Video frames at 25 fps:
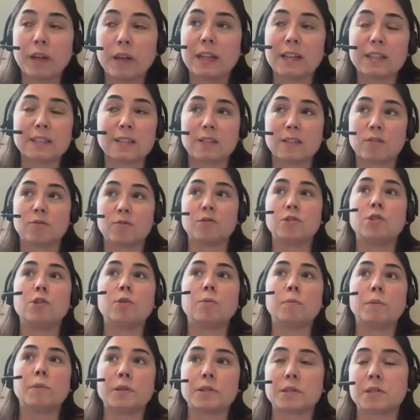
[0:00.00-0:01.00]
Well, as a
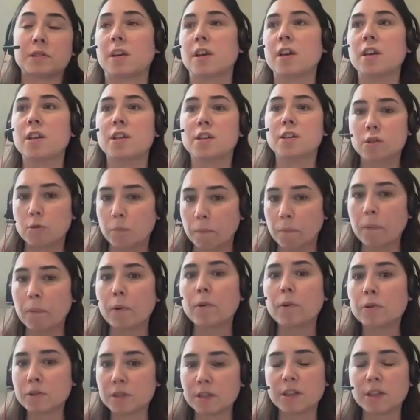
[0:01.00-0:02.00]
consumers,
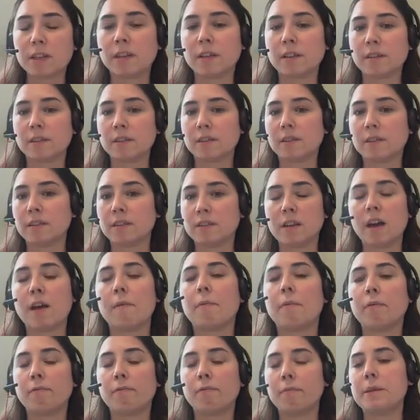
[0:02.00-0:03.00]
supporting the
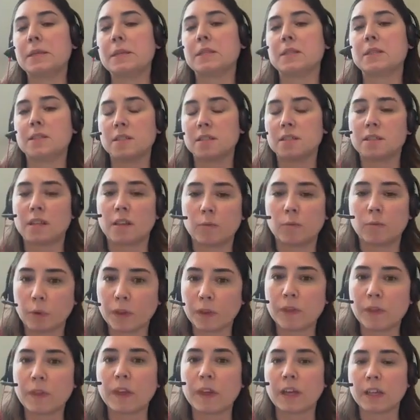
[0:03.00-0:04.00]
type of businesses that
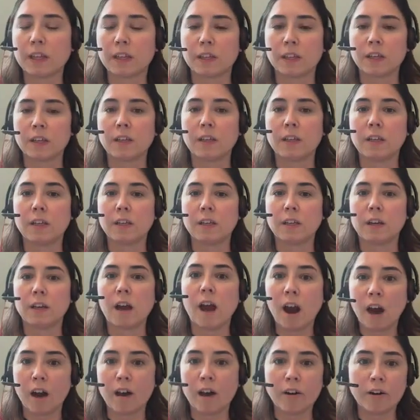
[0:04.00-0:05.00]
we think
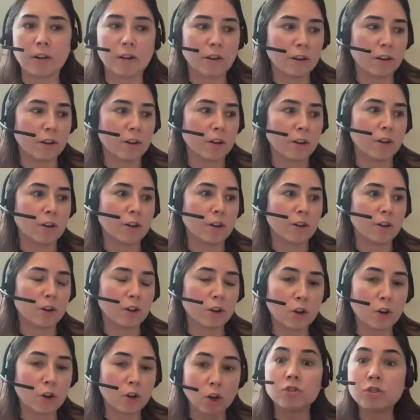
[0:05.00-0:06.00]
are
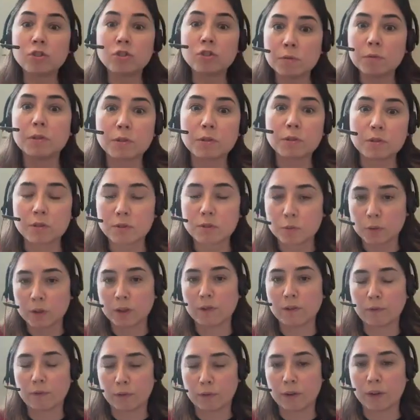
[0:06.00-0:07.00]
contributing to
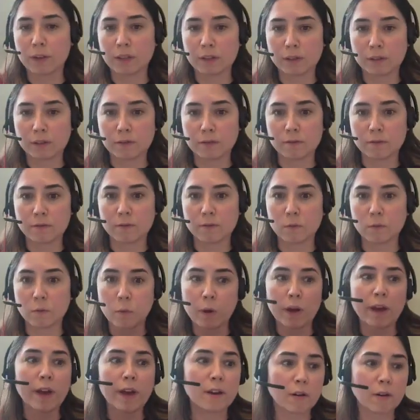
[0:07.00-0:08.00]
a different
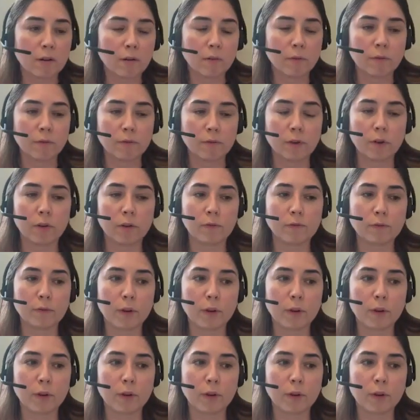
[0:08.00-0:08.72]
way of